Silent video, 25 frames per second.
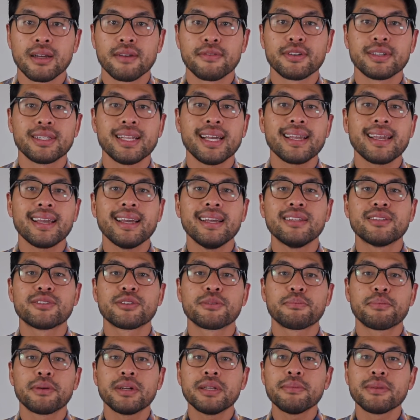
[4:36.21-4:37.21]
For decades, or
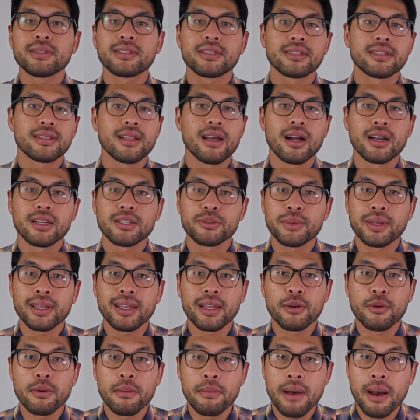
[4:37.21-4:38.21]
pretty much as long as we
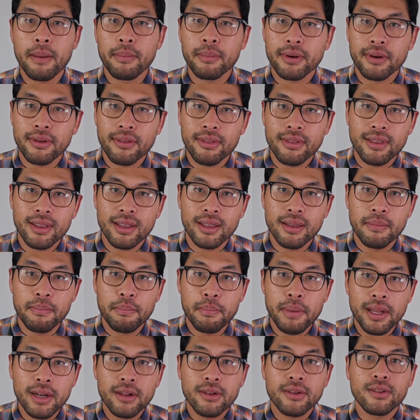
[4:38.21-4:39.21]
can remember, the
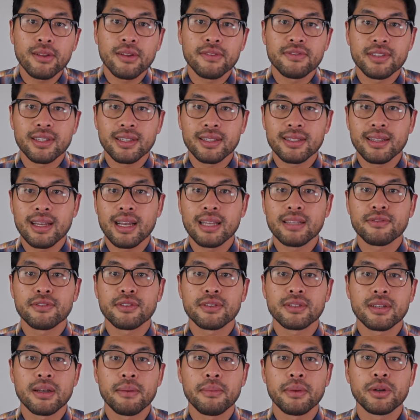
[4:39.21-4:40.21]
pinnacle of success for
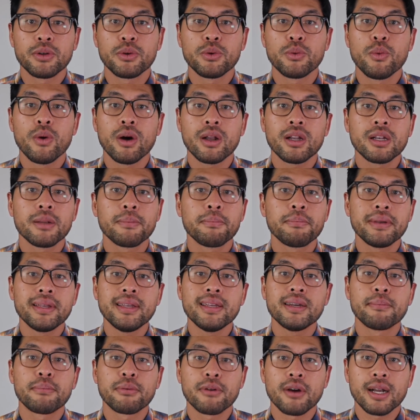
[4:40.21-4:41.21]
someone who wanted to
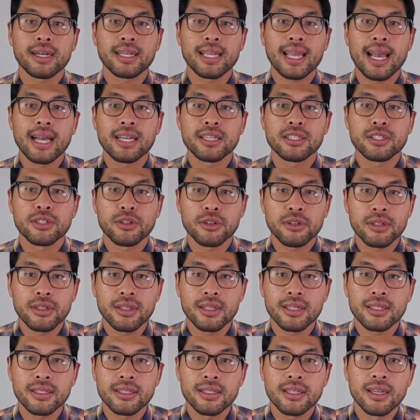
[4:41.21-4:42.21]
be a broadcast
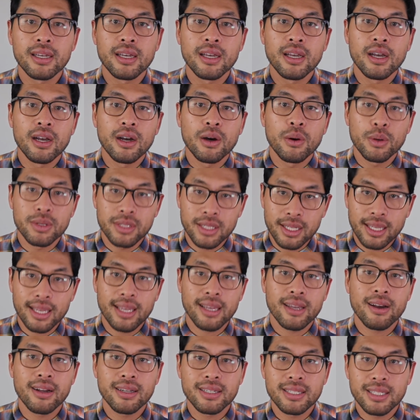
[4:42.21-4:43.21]
journalist was a gig on